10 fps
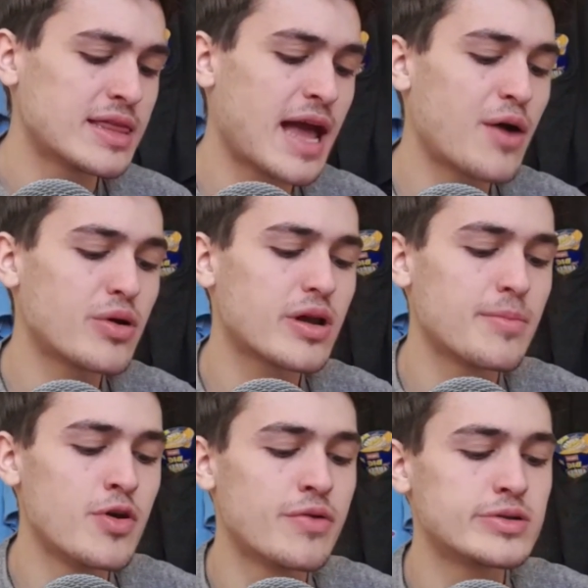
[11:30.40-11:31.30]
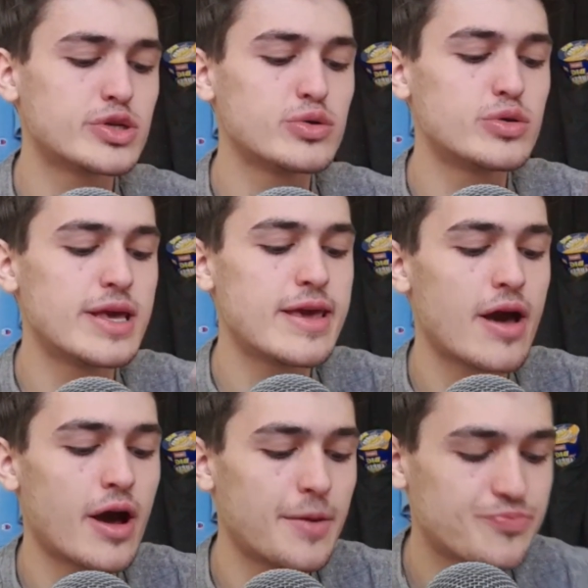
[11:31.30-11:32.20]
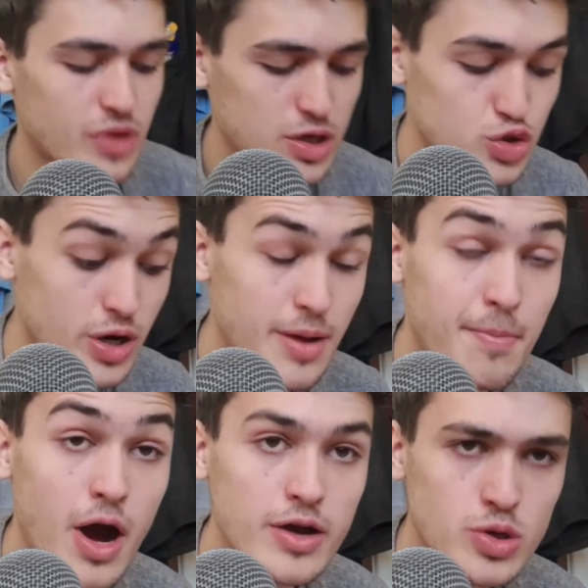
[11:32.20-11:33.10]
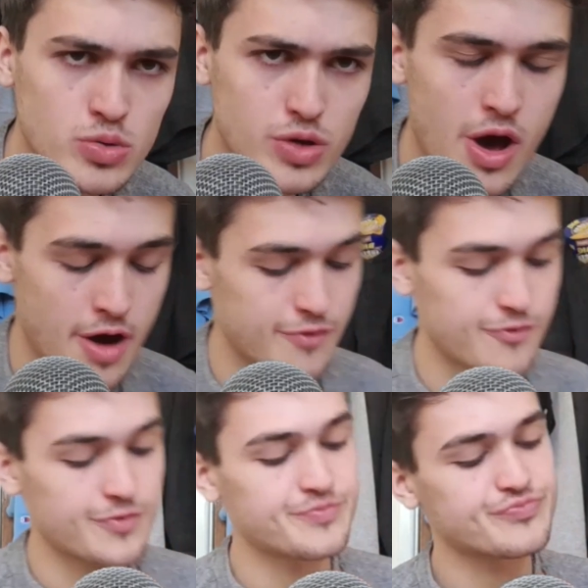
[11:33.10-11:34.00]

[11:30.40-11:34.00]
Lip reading: Now we're going to move on to the trigeminal nerve.